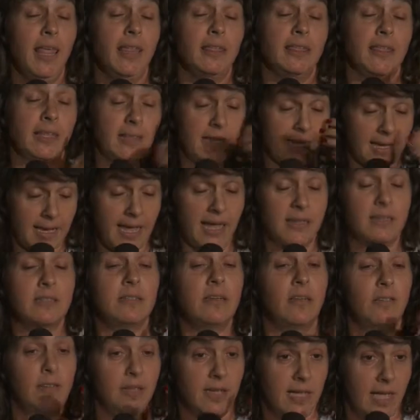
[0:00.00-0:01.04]
that they can't
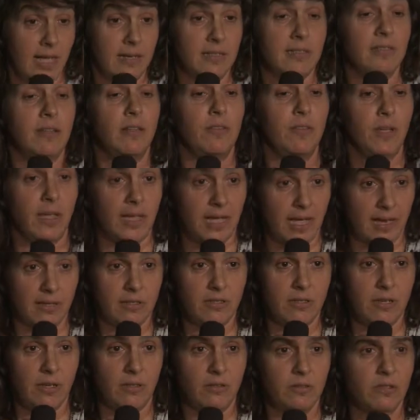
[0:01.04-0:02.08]
sell, they can't sell, they can't sell.